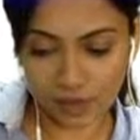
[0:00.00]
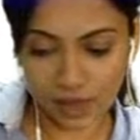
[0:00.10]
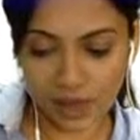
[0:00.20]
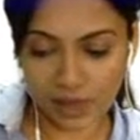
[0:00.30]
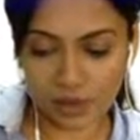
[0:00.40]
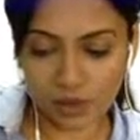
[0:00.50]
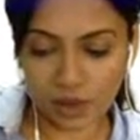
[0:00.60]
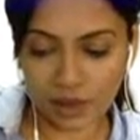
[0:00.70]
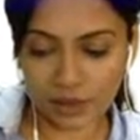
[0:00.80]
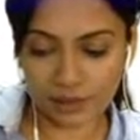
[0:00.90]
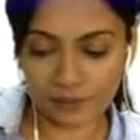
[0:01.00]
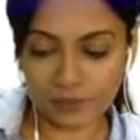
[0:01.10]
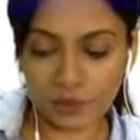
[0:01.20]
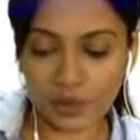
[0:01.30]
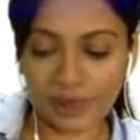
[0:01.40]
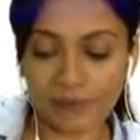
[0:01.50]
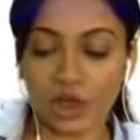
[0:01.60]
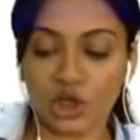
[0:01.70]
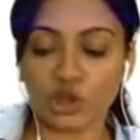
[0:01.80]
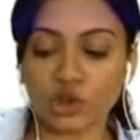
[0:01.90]
Endocardium. Okay,
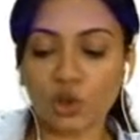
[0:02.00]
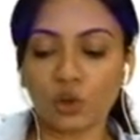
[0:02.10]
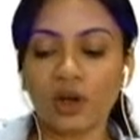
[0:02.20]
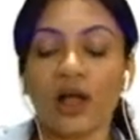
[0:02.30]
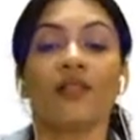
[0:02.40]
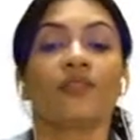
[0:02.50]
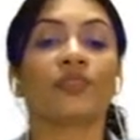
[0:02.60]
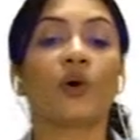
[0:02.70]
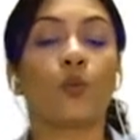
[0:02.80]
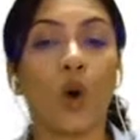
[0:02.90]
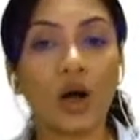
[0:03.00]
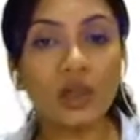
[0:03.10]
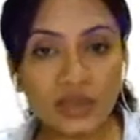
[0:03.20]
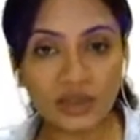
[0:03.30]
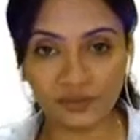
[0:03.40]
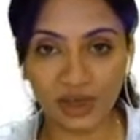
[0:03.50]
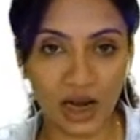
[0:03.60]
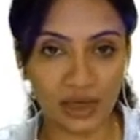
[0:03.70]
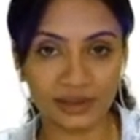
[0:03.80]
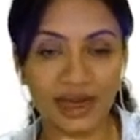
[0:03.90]
so the walls of the
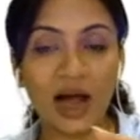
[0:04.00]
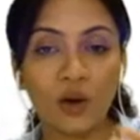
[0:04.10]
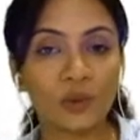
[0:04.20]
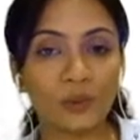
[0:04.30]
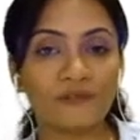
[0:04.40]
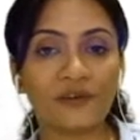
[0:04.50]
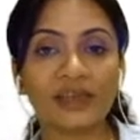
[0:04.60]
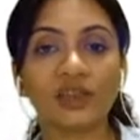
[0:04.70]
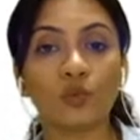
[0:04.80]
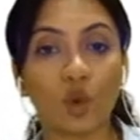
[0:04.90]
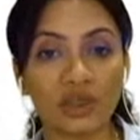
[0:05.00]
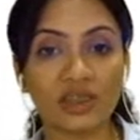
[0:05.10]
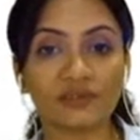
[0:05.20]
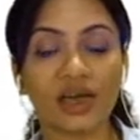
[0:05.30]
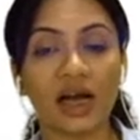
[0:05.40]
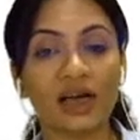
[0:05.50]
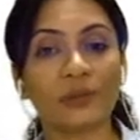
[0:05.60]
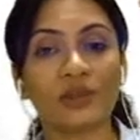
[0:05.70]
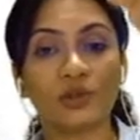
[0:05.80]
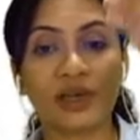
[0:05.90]
heart, how would we find the walls of the heart
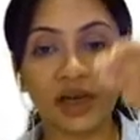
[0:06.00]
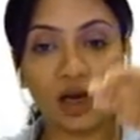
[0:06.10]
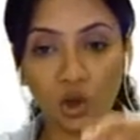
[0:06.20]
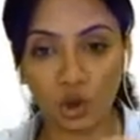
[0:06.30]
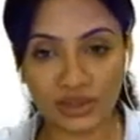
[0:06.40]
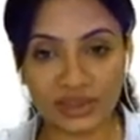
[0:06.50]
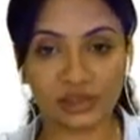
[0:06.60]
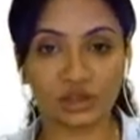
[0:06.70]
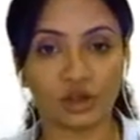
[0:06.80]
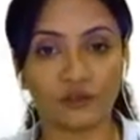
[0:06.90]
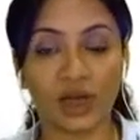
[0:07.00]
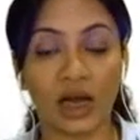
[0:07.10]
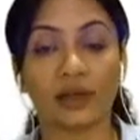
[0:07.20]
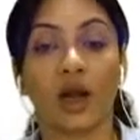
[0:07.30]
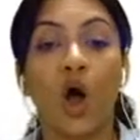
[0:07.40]
when you take a cross section of the heart?